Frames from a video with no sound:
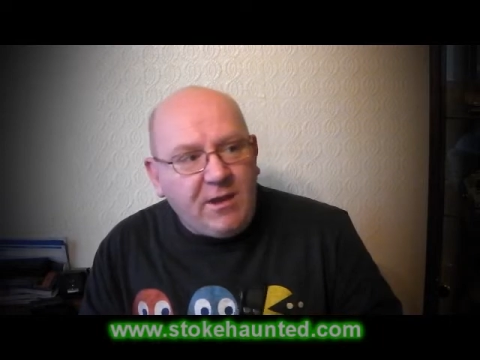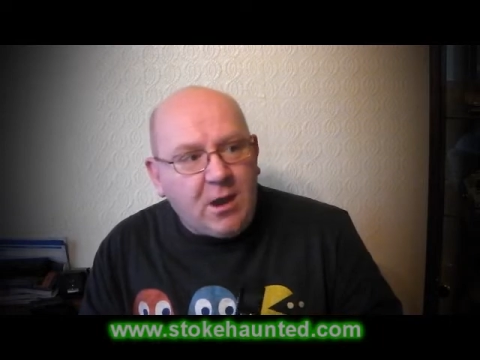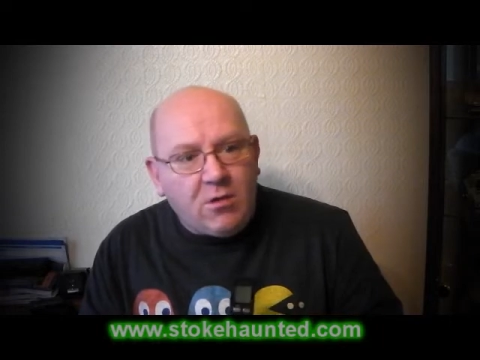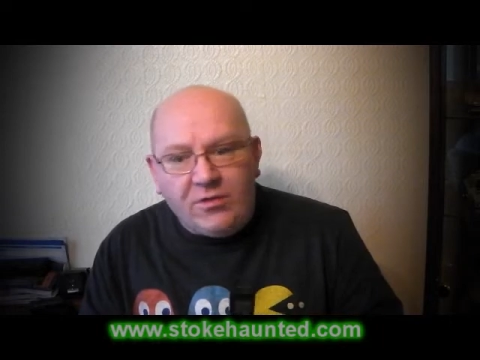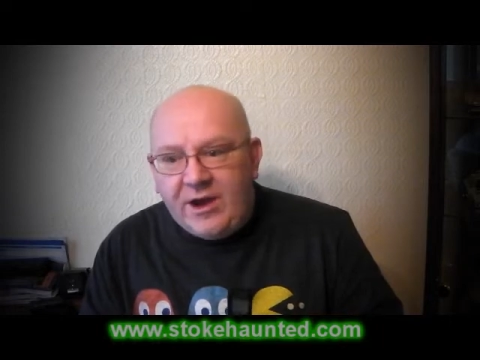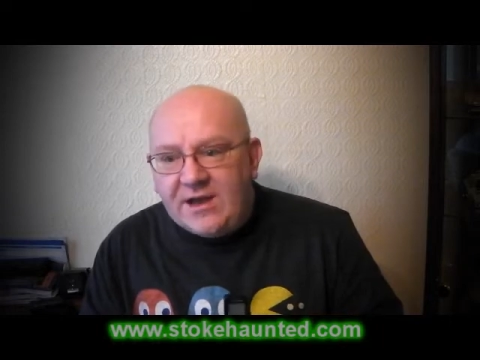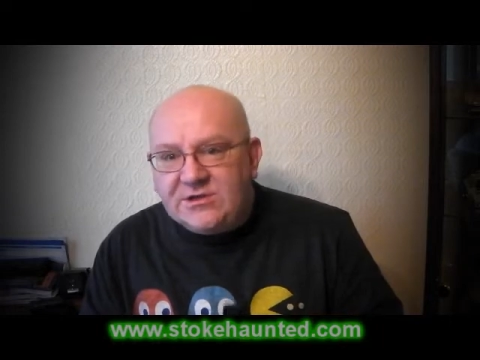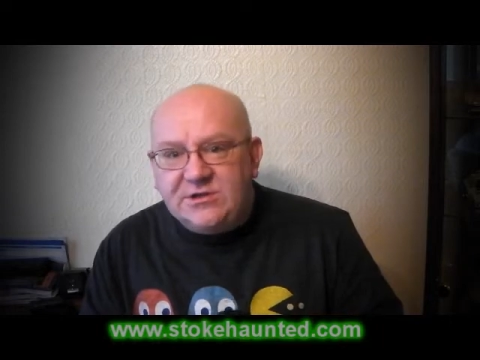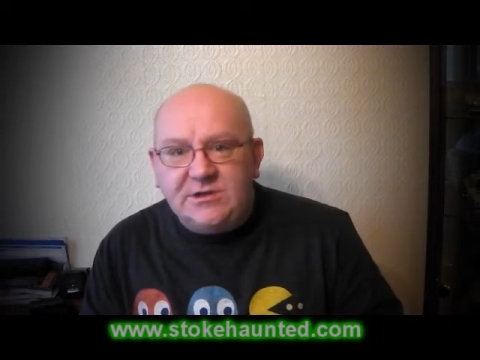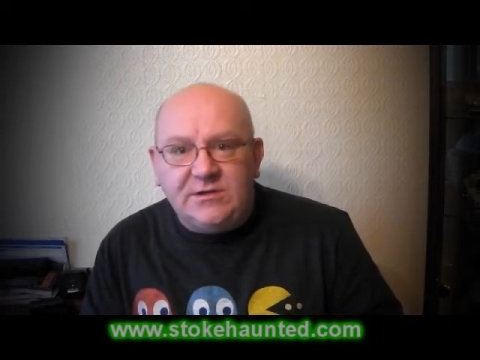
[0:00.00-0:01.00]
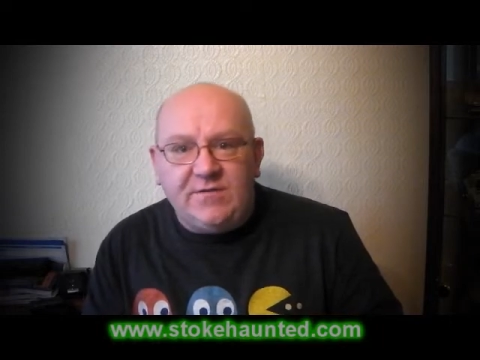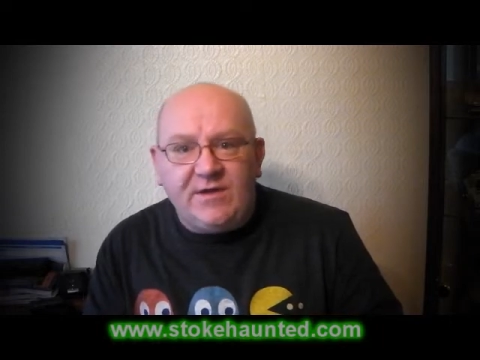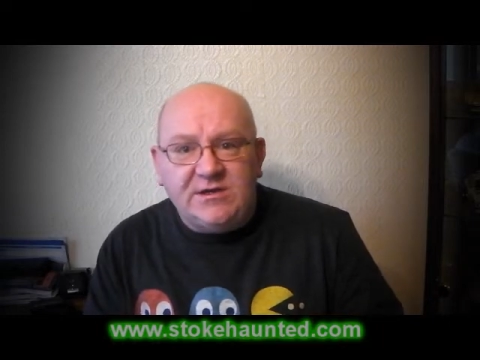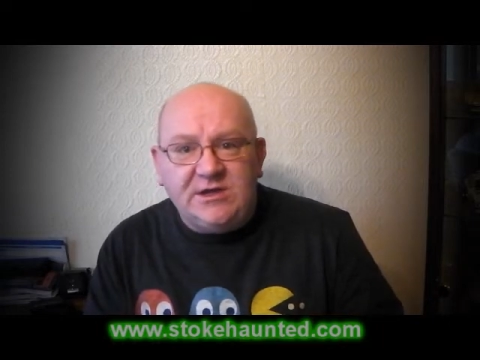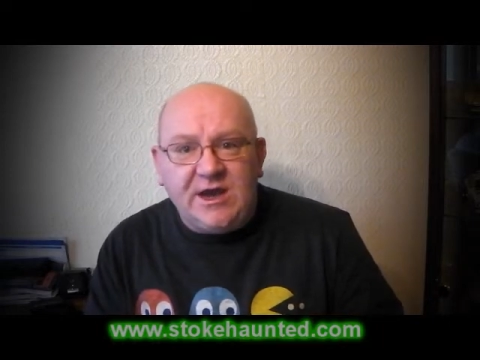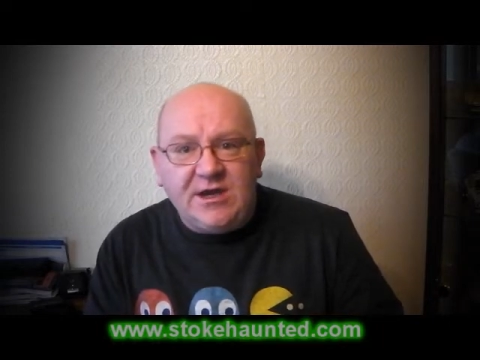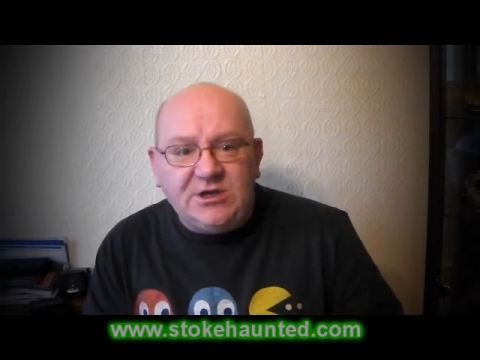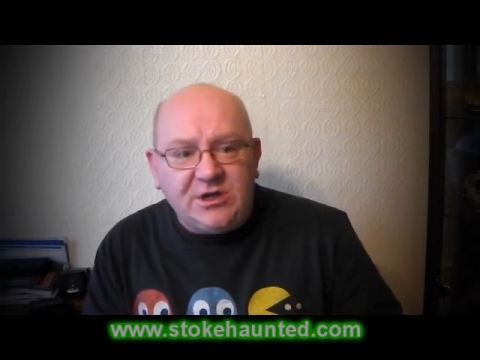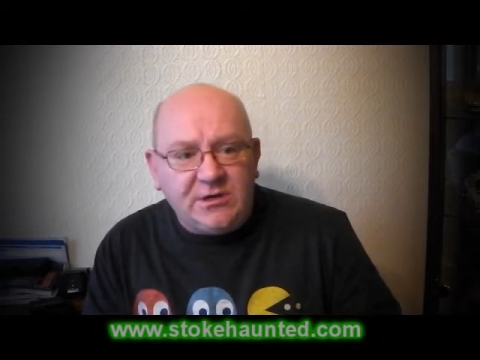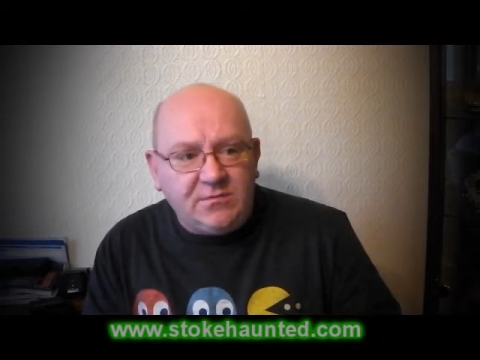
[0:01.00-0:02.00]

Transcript: we go on the next investigation,